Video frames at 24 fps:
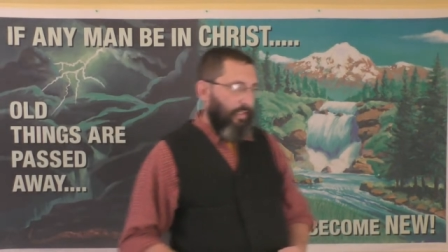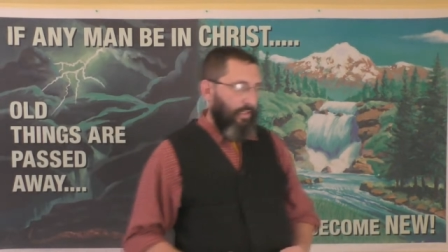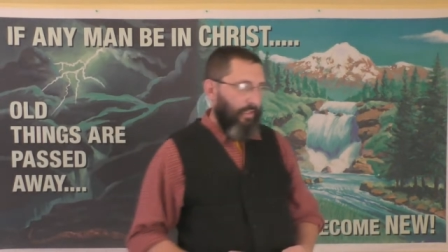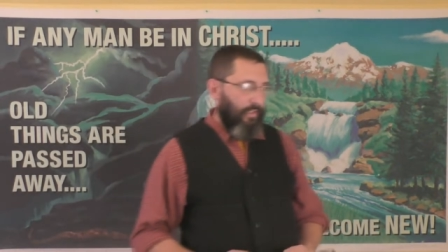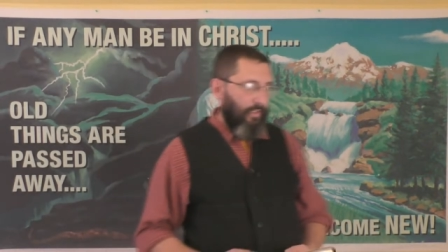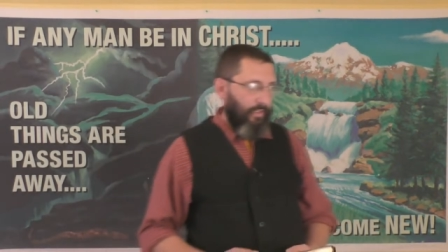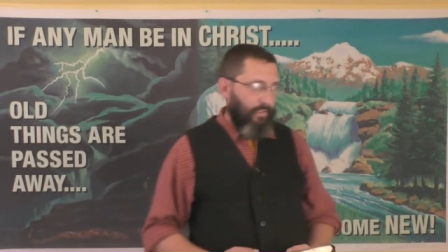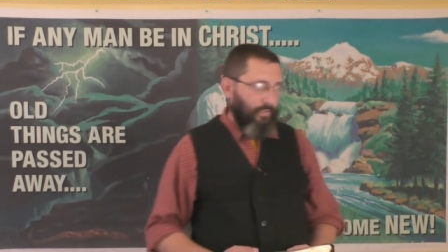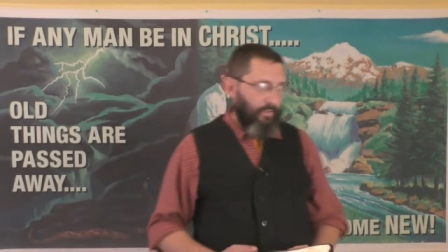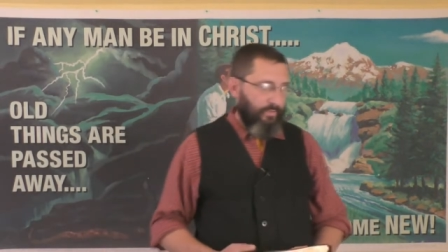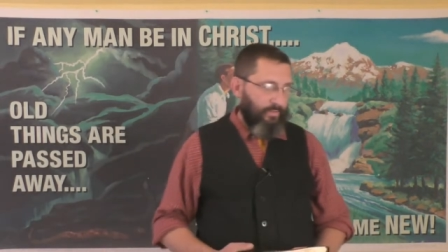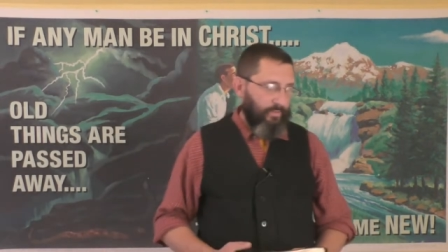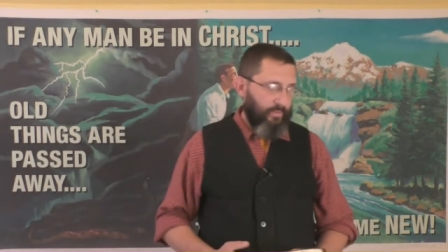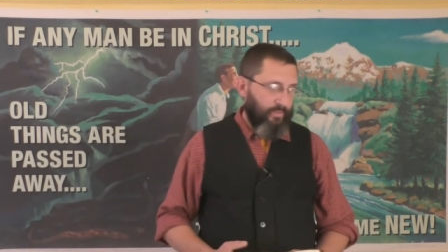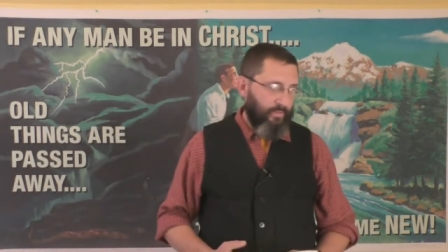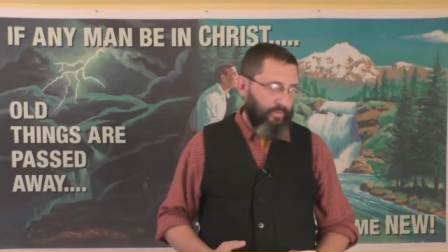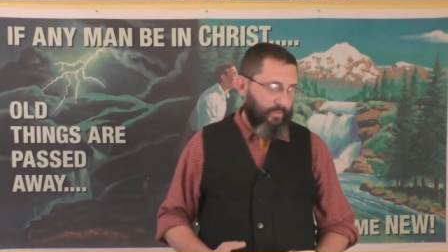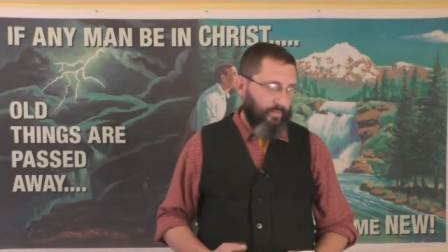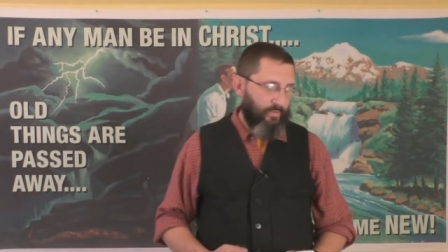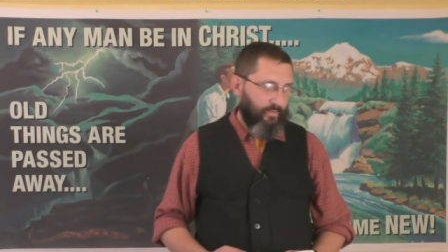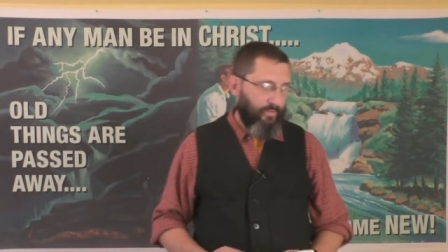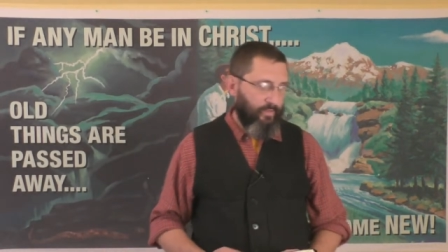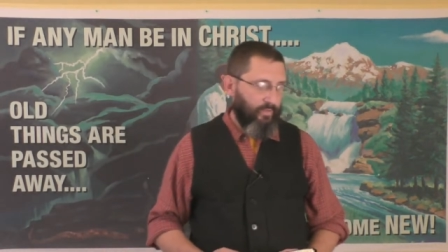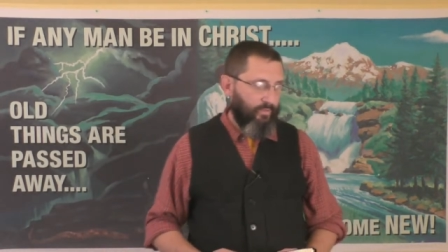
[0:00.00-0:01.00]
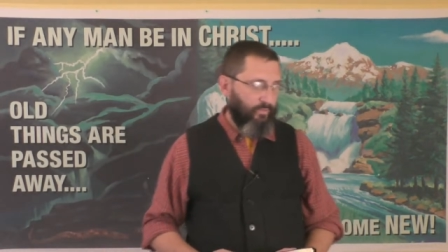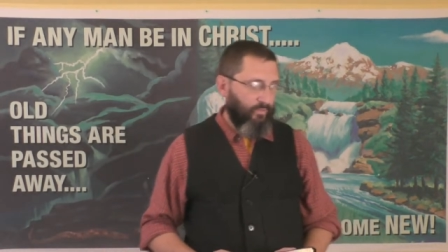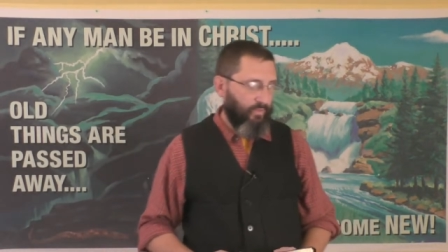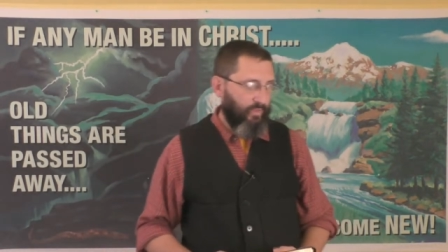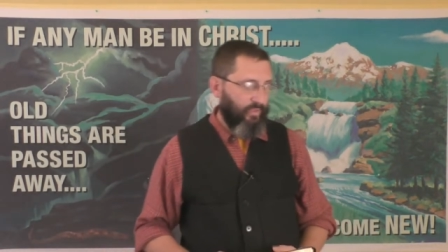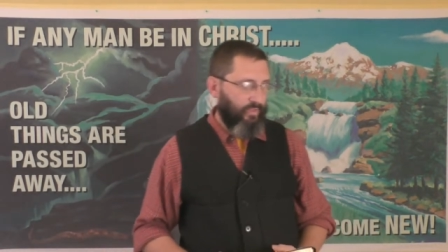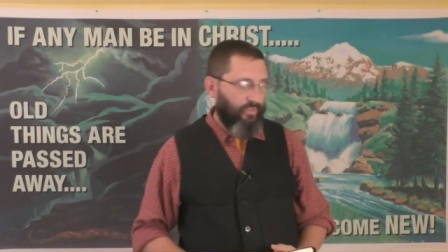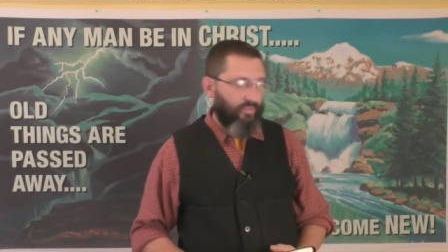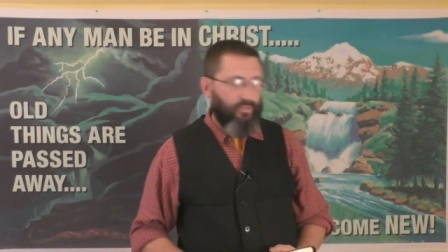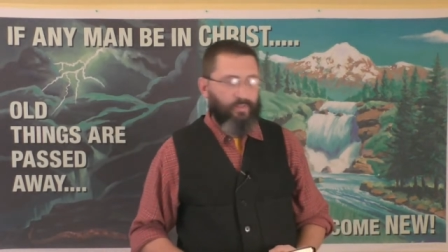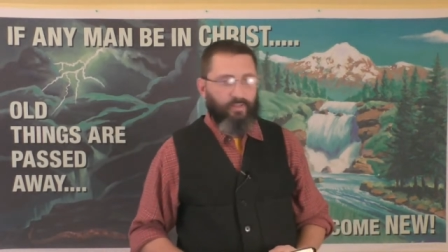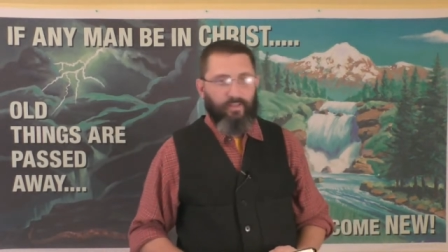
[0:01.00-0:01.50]
Uh, didn't
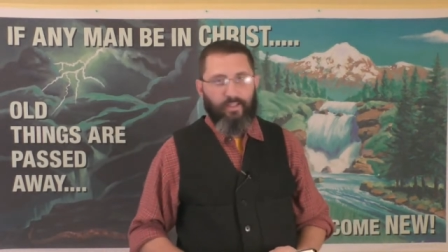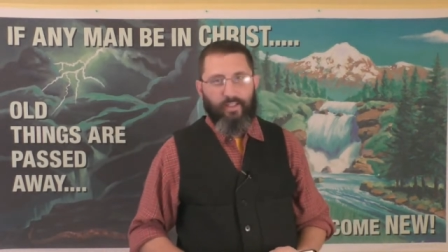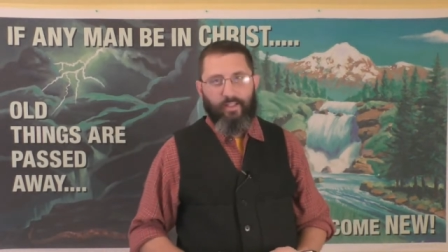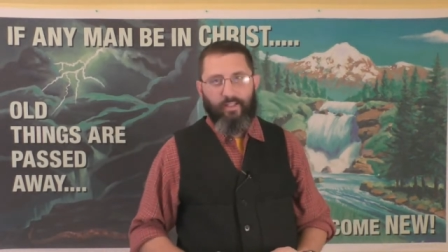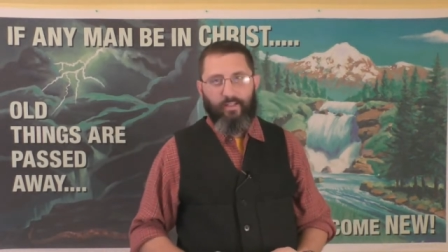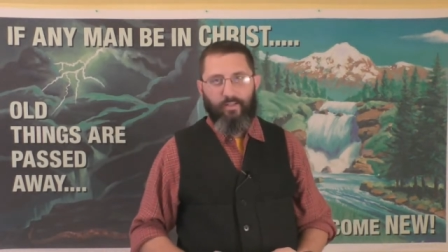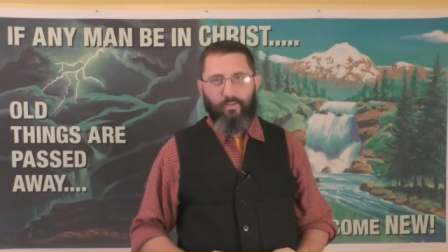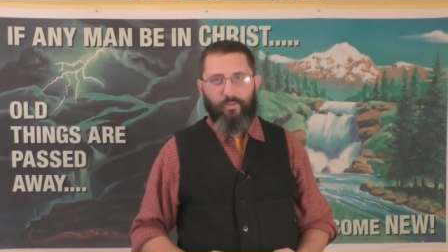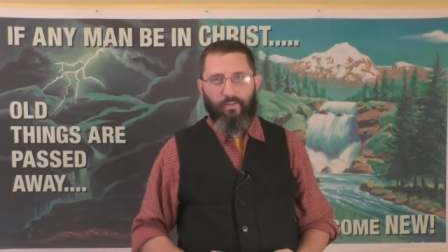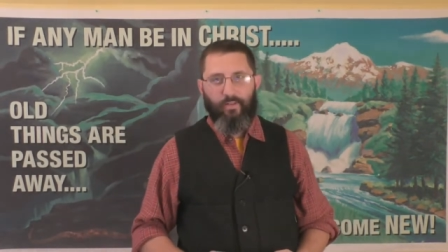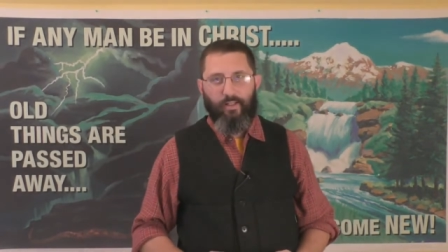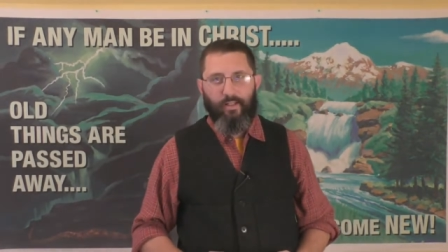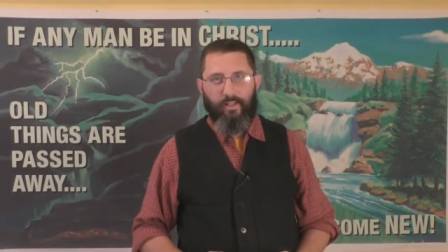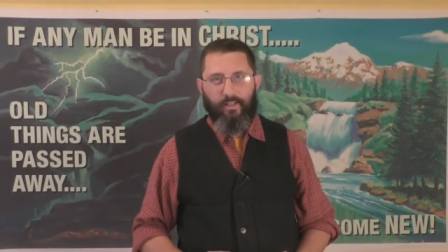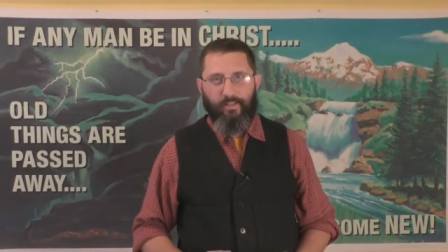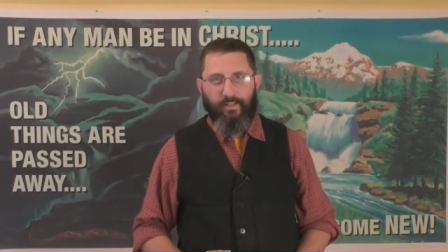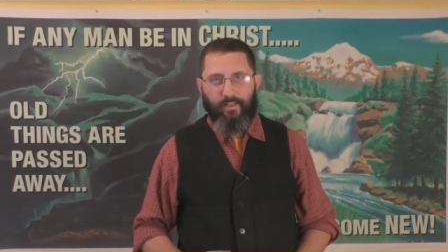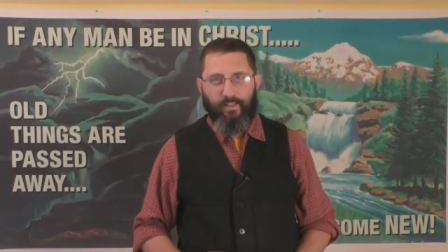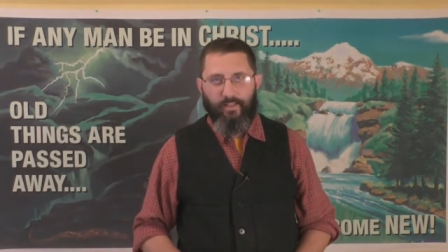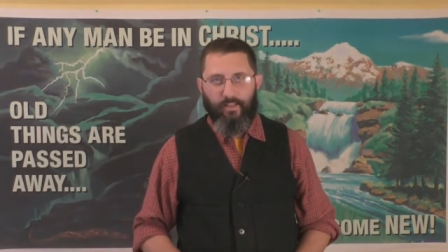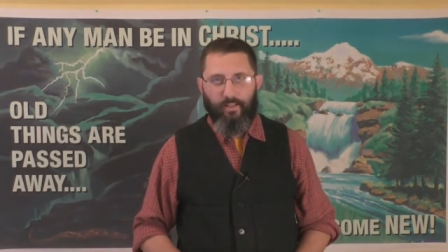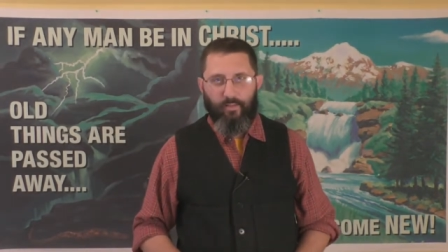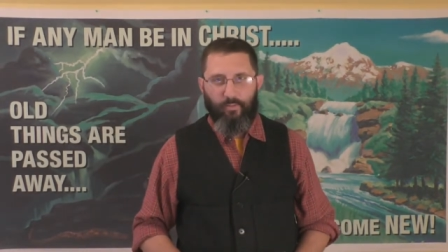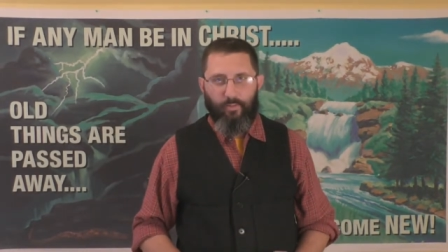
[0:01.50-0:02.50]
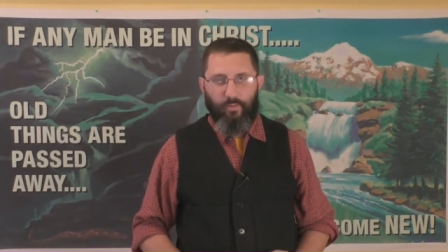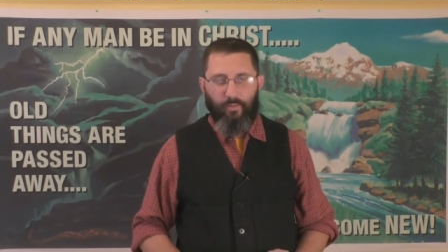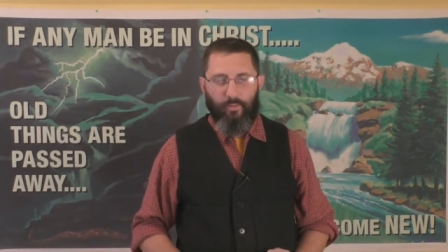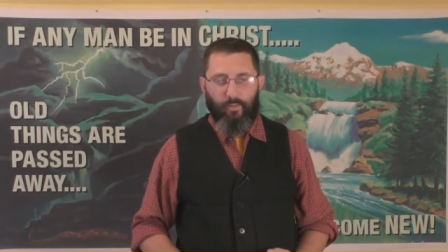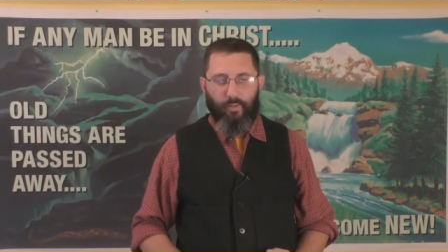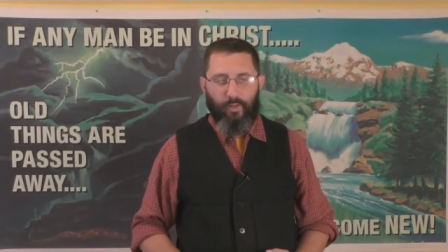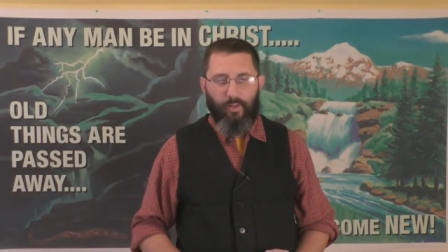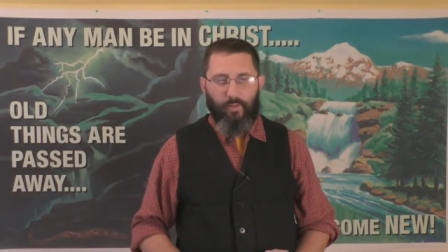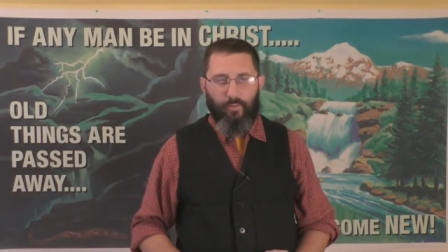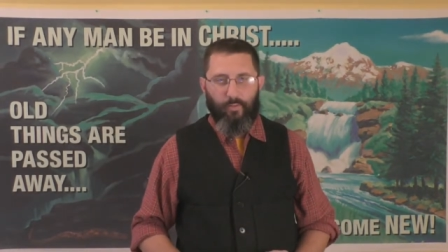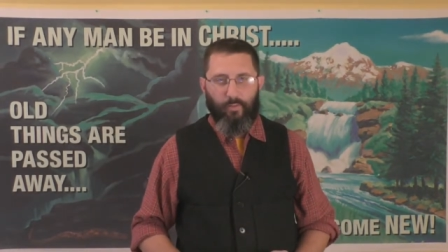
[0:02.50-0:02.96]
really get into a lot of detail what we,